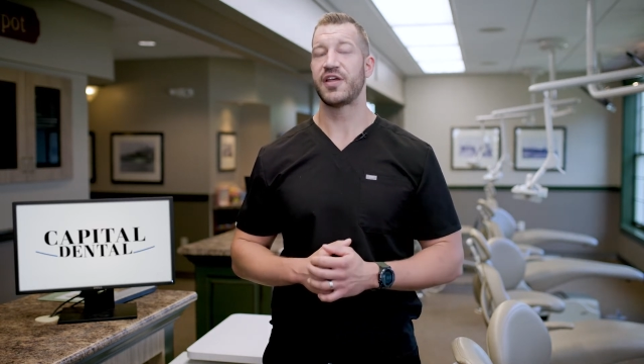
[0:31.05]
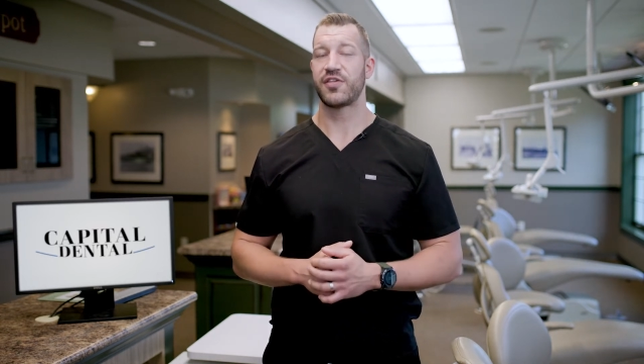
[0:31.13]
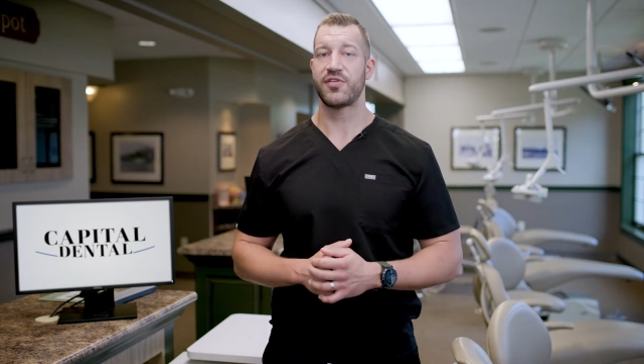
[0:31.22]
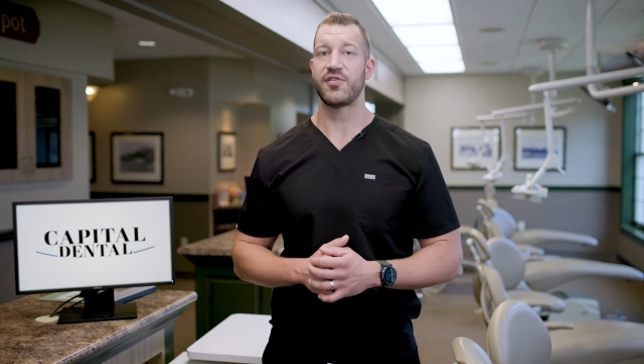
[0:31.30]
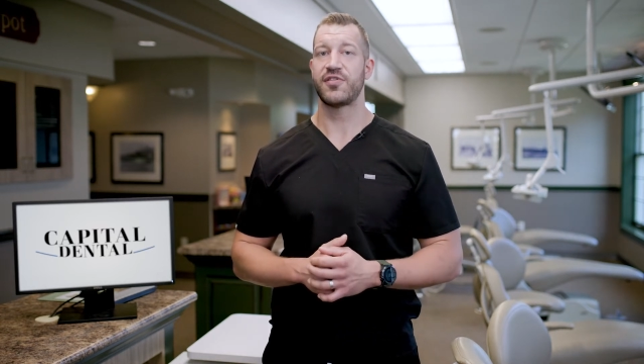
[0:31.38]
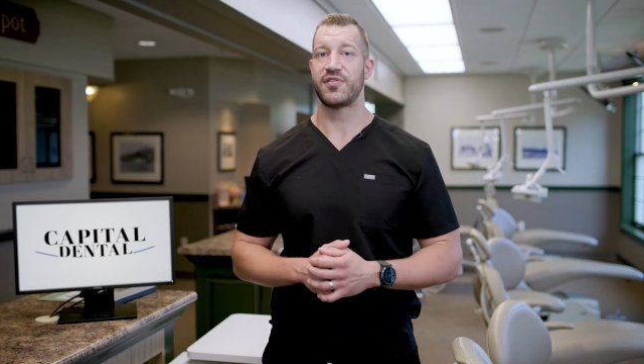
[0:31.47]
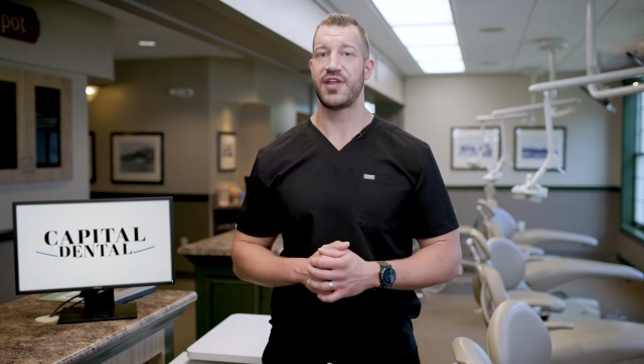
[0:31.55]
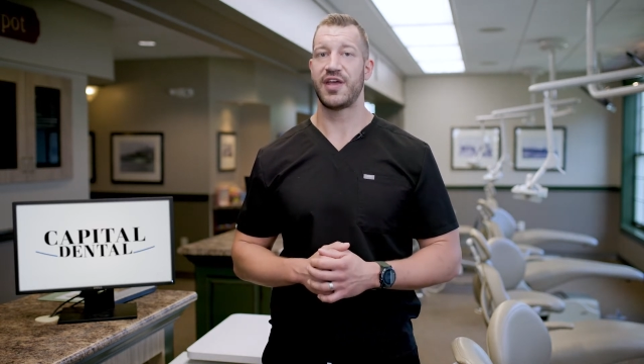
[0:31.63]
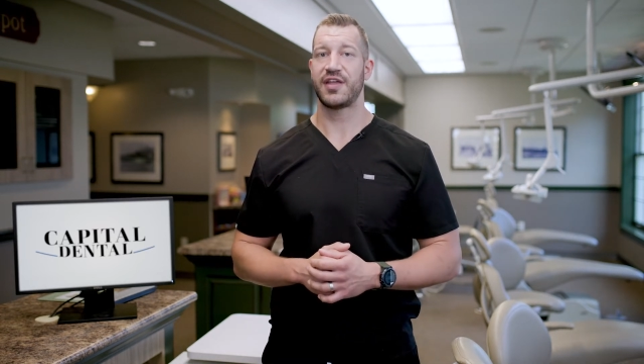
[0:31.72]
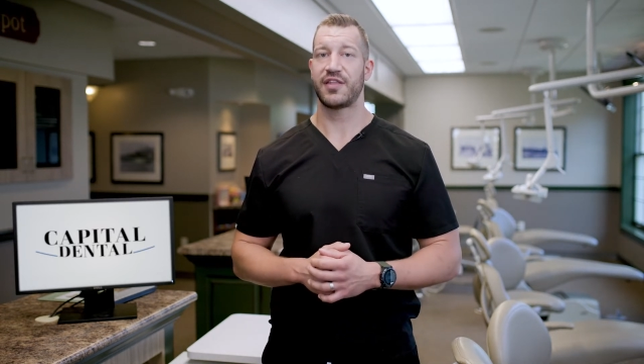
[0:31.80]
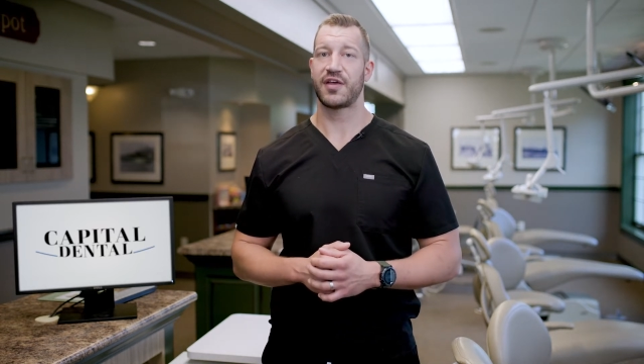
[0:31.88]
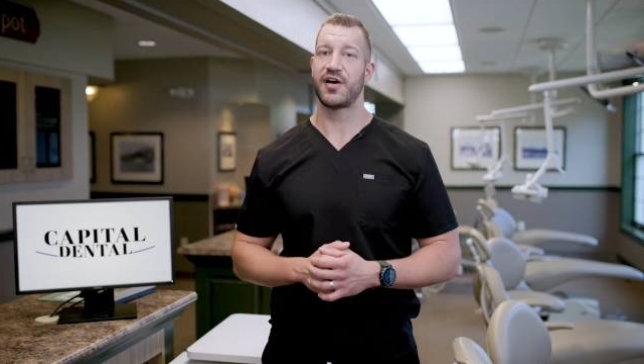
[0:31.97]
as soon as you
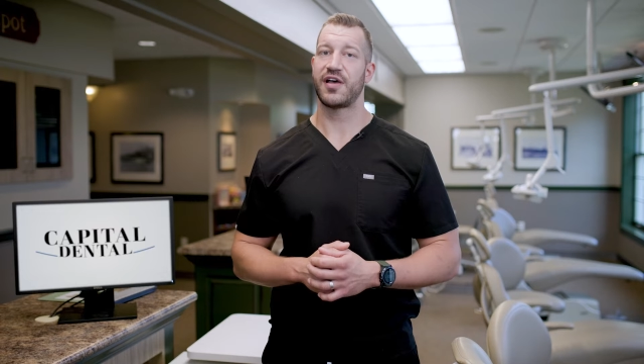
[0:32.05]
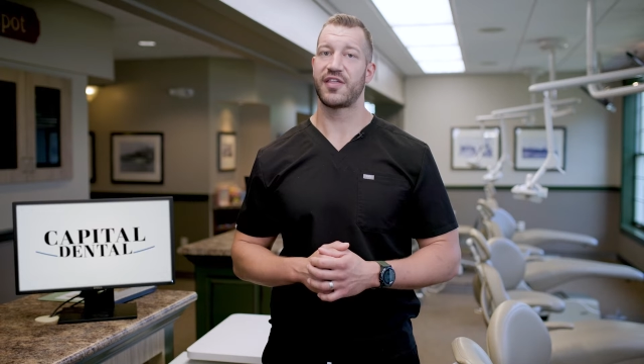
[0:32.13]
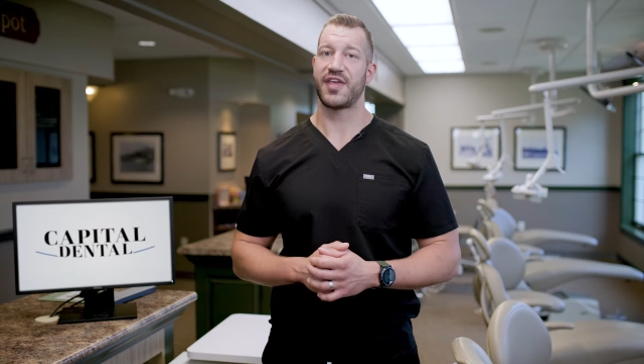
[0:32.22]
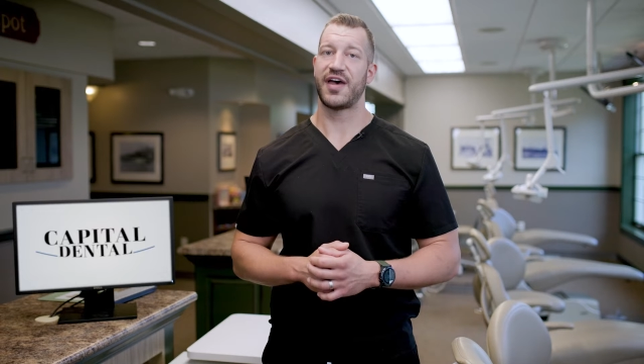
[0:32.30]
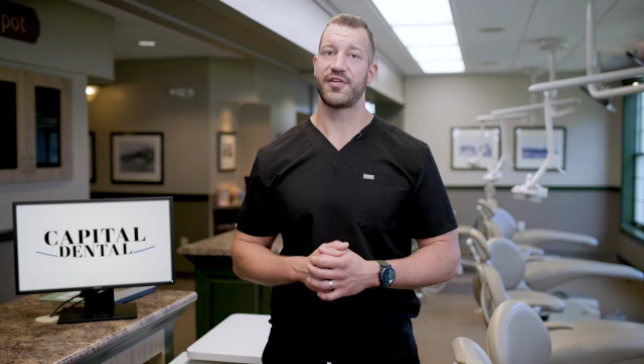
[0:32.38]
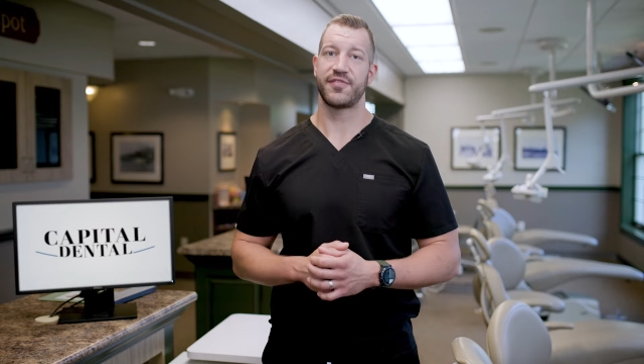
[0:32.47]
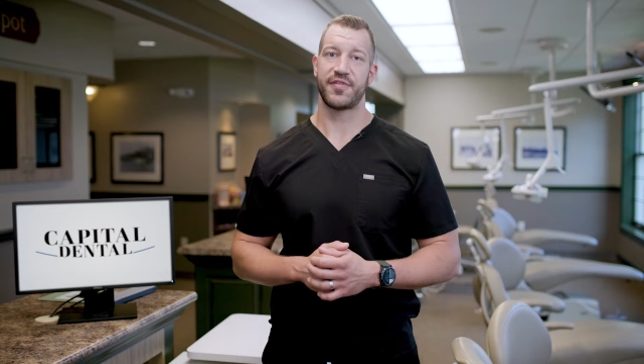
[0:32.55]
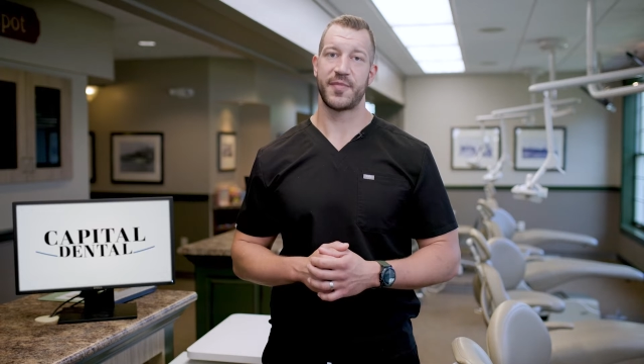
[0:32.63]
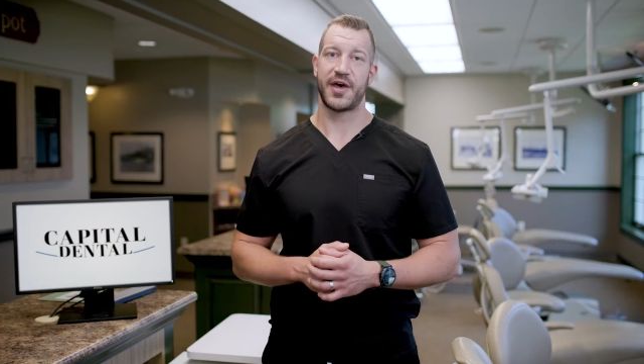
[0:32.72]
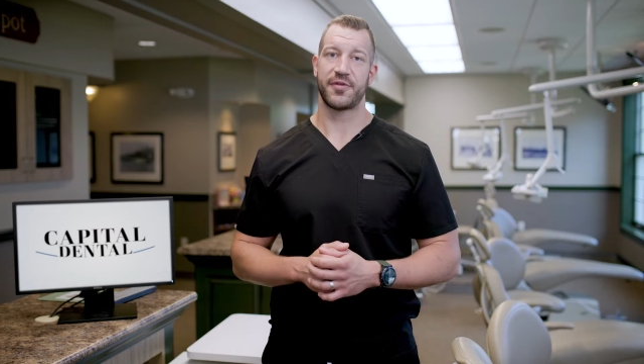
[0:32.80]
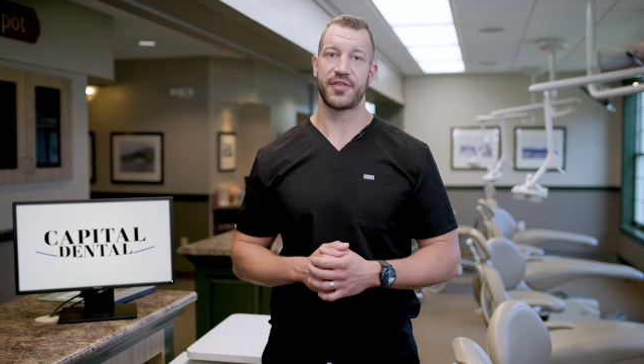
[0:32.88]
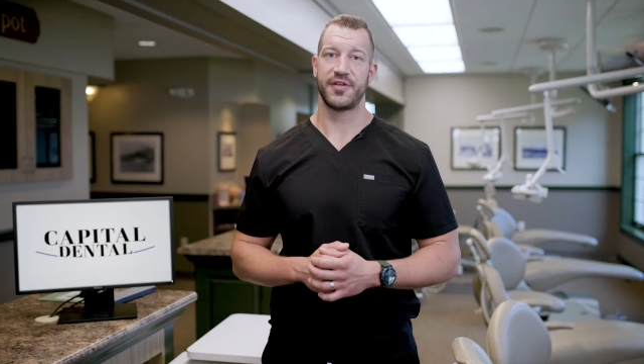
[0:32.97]
take the gauze out of the
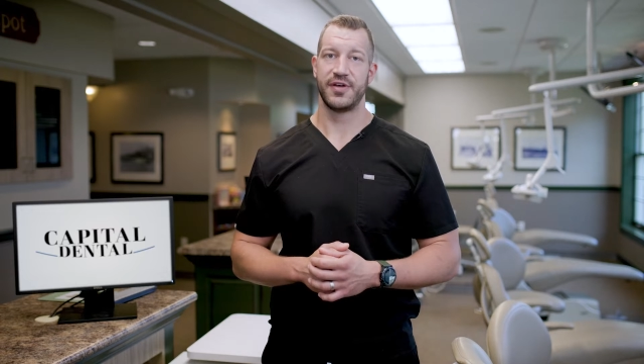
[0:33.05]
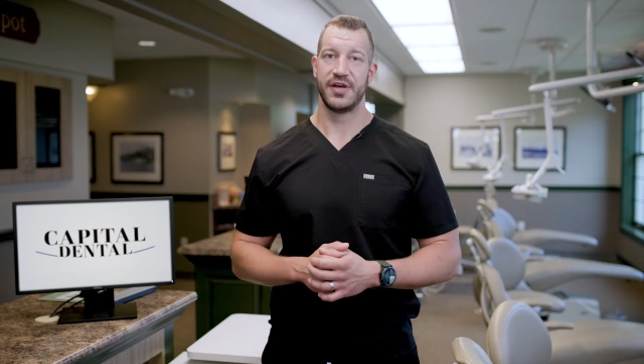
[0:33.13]
mouth.